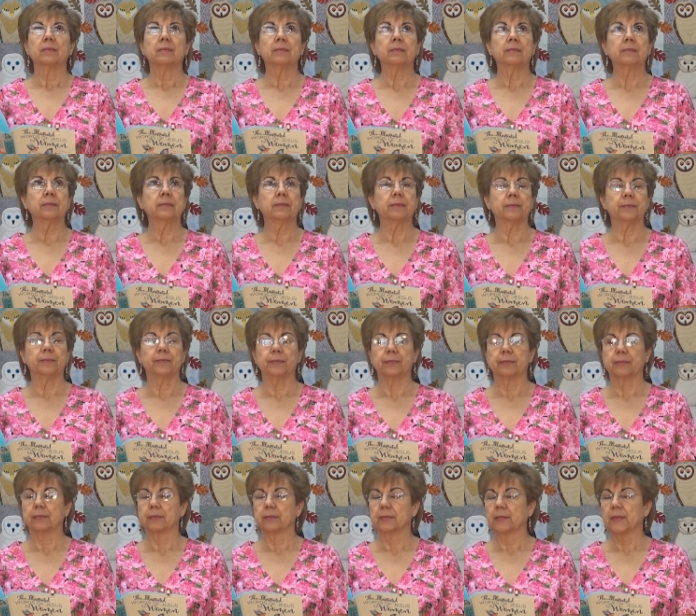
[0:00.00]
Mm.
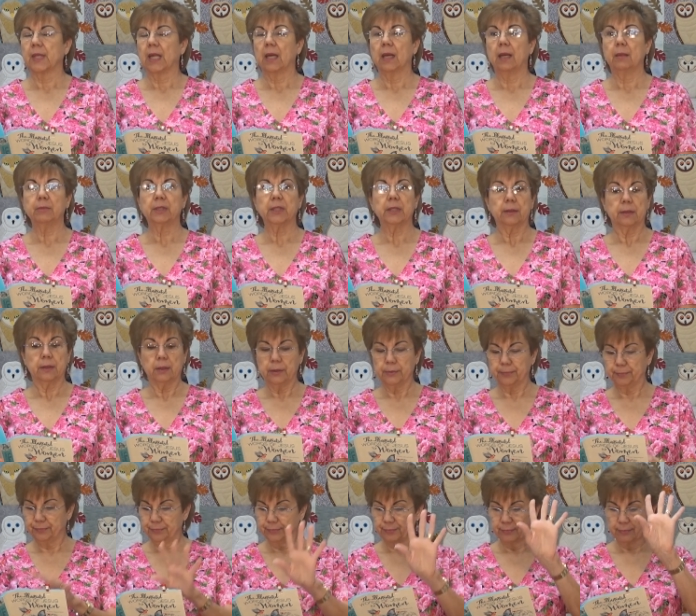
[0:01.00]
I'm too,
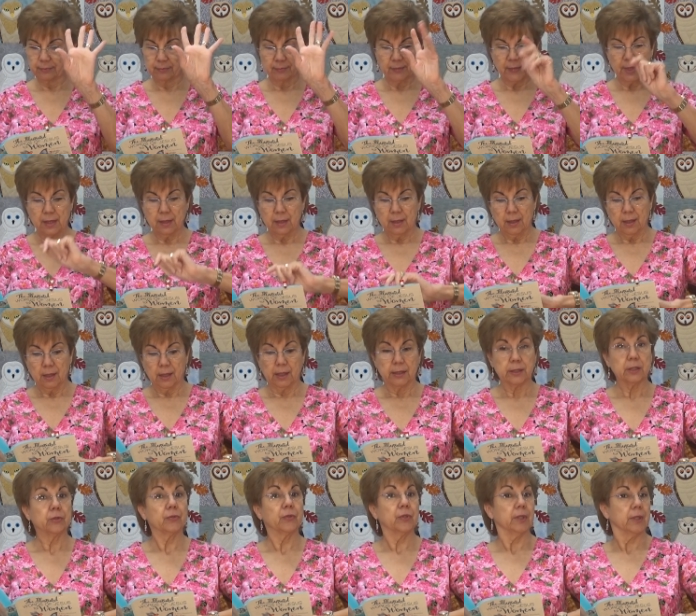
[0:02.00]
oh
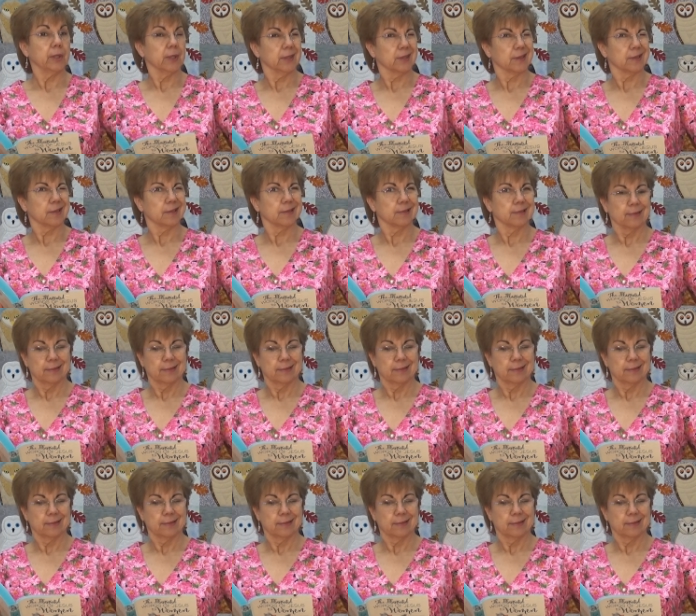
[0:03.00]
let's finish.